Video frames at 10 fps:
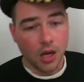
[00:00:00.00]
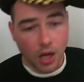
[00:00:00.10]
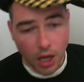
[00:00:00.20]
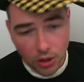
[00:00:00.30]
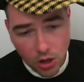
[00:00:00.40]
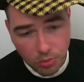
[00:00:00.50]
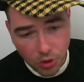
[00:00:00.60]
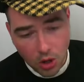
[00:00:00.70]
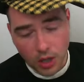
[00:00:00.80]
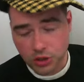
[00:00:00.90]
I don't know,
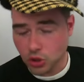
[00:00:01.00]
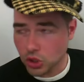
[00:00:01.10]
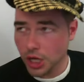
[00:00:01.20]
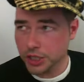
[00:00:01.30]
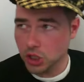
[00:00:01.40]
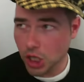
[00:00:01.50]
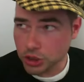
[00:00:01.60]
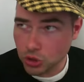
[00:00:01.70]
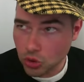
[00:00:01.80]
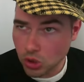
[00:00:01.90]
bro. I took, like,
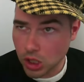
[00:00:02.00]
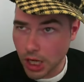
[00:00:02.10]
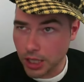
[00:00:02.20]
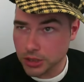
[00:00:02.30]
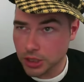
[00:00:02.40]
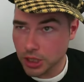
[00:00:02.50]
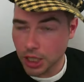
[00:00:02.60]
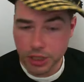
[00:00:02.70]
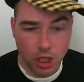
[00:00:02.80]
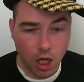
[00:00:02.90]
electrical class at,
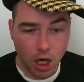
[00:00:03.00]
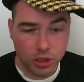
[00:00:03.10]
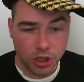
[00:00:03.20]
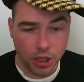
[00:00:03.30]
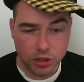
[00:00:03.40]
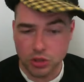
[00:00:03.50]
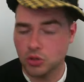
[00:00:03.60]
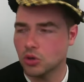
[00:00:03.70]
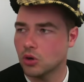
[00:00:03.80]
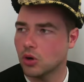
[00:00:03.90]
like, tech
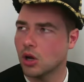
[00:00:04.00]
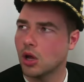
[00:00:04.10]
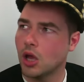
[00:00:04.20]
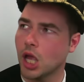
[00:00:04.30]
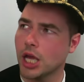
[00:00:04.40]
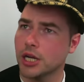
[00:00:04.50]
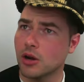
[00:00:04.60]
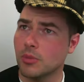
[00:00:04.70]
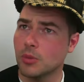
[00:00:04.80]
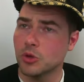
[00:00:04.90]
school, and I
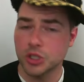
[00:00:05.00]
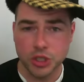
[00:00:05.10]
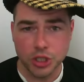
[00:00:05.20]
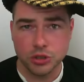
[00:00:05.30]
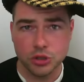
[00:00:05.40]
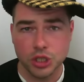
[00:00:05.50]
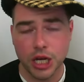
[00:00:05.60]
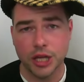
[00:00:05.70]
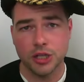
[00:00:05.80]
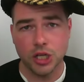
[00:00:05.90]
remember the teacher
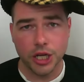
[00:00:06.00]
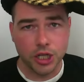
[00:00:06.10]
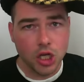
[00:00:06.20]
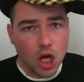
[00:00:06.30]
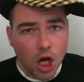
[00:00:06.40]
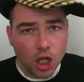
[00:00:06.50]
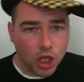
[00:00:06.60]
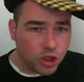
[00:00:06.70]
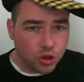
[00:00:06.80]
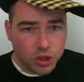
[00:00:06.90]
saying that, like,
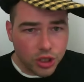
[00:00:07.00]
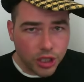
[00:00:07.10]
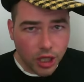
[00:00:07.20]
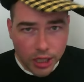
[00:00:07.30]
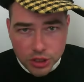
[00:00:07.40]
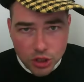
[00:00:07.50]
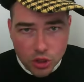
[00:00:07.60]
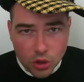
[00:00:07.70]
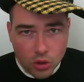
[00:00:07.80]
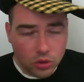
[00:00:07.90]
electricity likes the
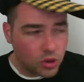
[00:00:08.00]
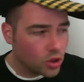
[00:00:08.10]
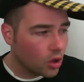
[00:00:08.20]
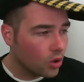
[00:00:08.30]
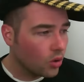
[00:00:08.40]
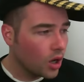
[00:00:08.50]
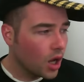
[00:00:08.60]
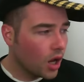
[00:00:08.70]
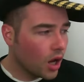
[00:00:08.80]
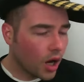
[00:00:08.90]
cold, so
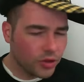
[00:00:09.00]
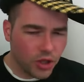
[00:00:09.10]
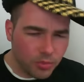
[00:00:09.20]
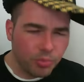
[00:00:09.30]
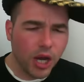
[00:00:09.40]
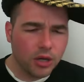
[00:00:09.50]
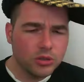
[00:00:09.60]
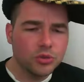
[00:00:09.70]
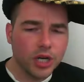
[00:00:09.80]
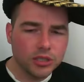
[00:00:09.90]
I think
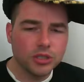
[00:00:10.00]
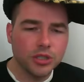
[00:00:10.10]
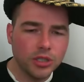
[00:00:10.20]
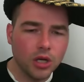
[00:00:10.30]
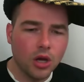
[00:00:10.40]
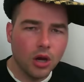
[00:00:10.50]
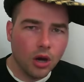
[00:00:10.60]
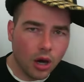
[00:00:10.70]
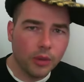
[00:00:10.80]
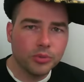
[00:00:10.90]
batteries would actually
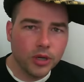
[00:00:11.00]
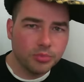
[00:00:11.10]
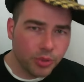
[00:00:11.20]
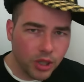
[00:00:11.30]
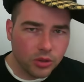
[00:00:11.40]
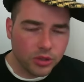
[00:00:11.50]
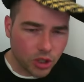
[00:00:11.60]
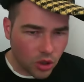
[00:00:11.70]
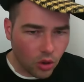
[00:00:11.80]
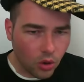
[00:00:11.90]
operate better in the
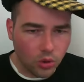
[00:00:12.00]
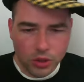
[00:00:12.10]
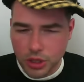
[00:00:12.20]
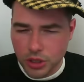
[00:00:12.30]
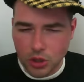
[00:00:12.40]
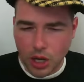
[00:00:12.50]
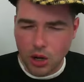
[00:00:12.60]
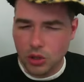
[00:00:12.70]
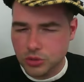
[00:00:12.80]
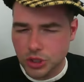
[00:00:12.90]
cold. You know,
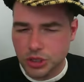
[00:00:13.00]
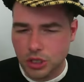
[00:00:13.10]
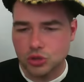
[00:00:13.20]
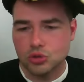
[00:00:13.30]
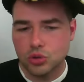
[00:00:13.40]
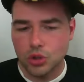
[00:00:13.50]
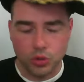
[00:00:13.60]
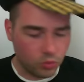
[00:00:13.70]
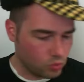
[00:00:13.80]
I don't think that's true.